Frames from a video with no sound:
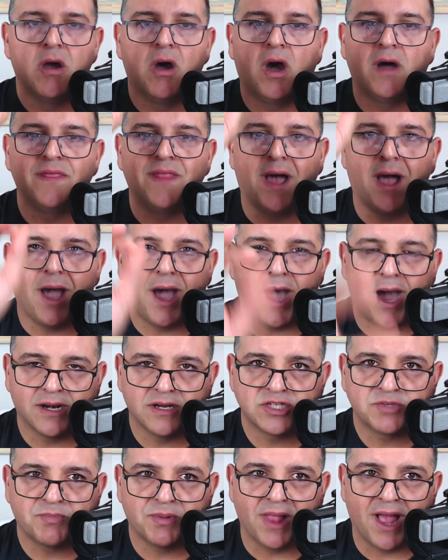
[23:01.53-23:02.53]
on the
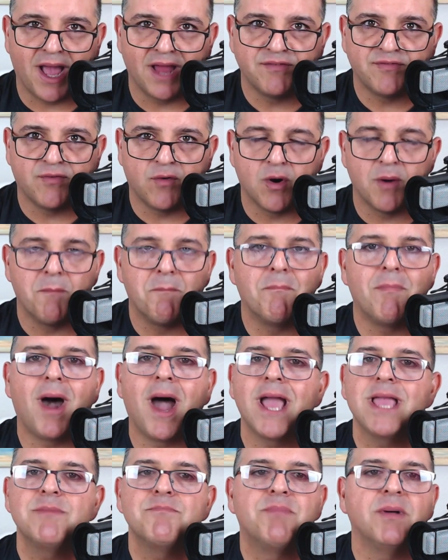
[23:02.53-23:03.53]
hottest platform,
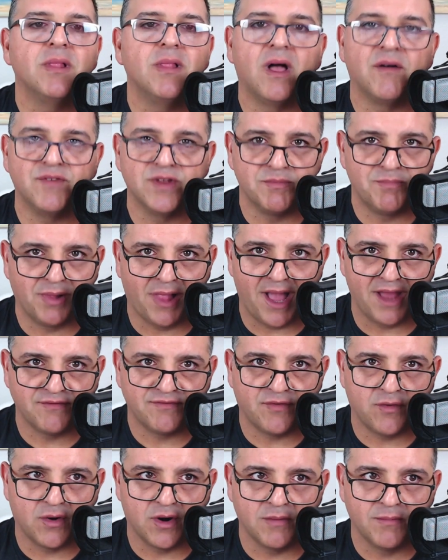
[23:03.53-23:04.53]
my beloved
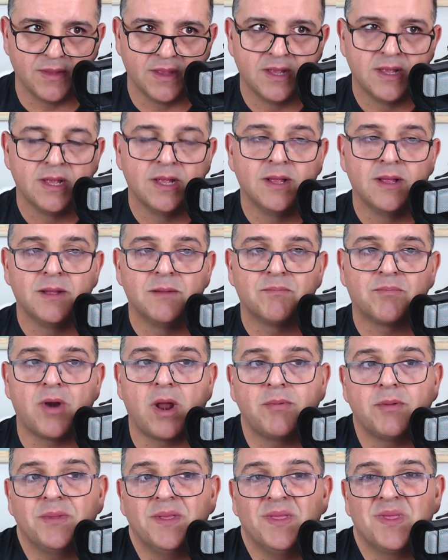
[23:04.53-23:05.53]
platform,
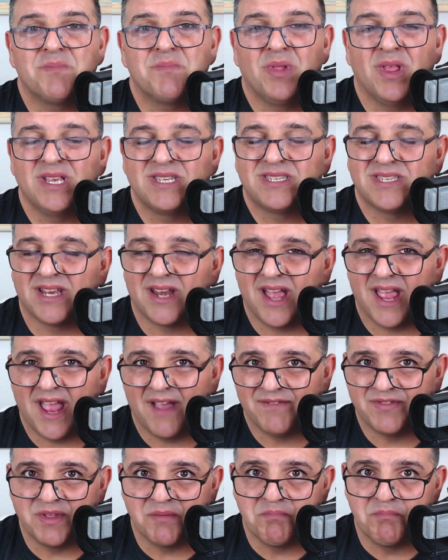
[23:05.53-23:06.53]
probably the place that I
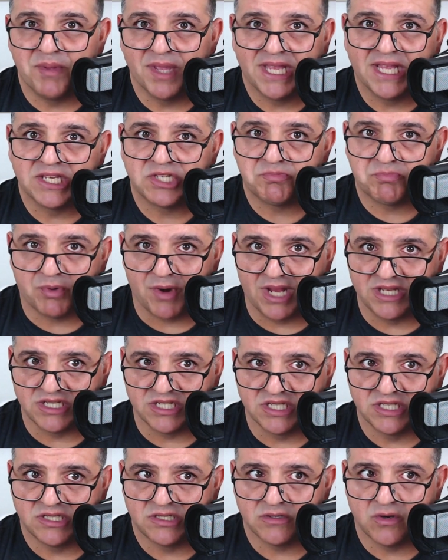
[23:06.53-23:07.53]
have the biggest
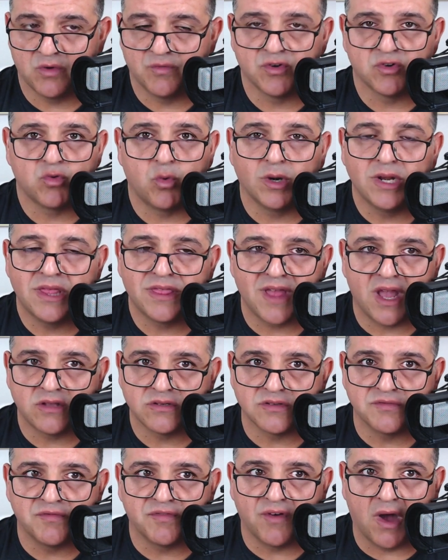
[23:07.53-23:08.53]
presence, over
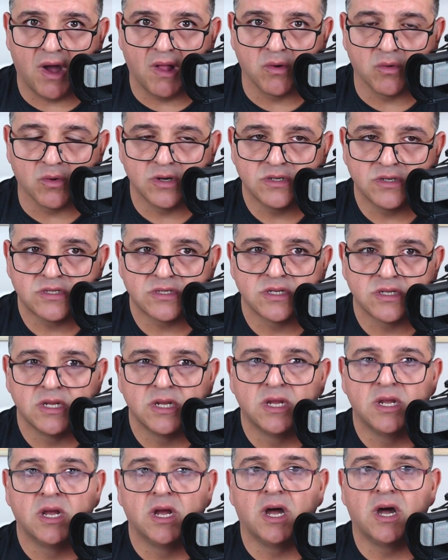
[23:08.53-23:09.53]
20,000 followers.
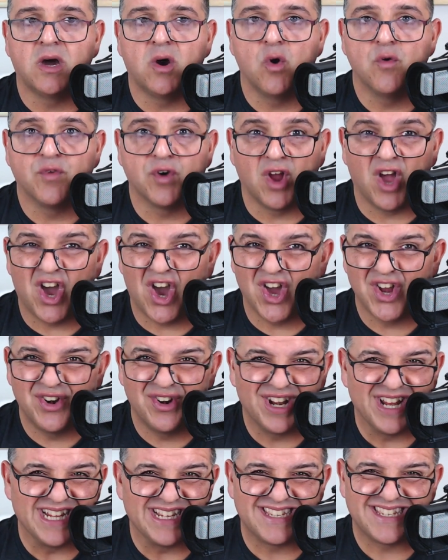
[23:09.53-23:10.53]
Uh, over
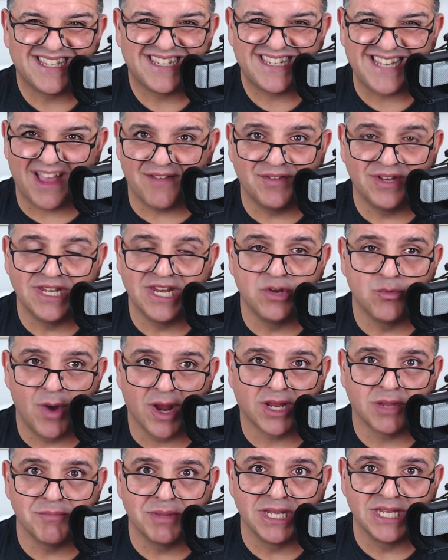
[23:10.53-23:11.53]
170
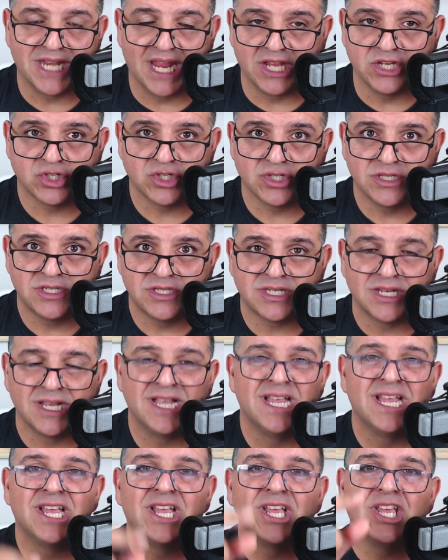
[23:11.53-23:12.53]
recommendations.
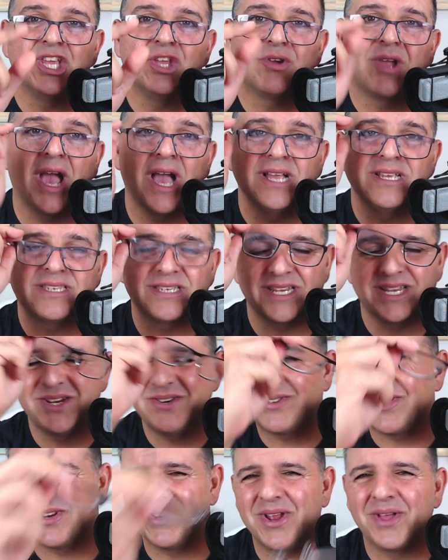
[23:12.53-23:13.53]
You guys,
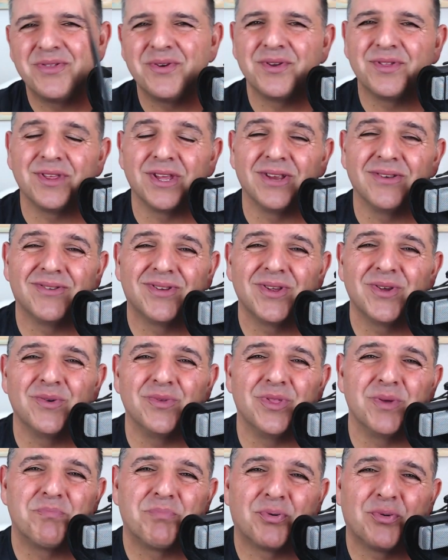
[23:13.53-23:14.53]
here's another thing too.
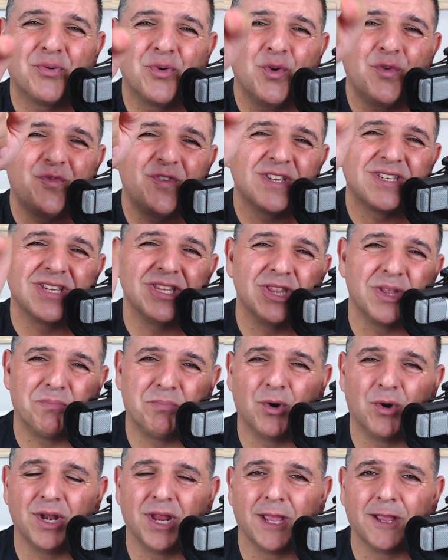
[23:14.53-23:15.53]
The proof is in the
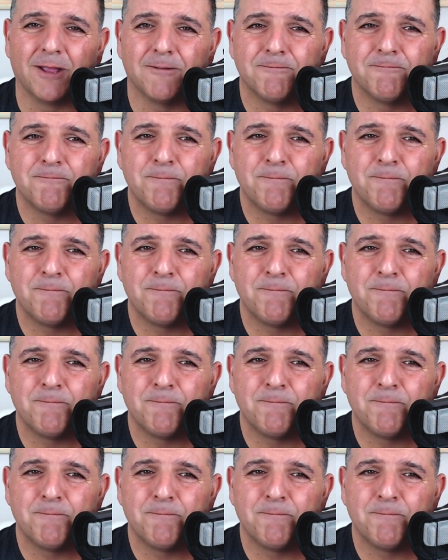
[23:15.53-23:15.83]
pudding.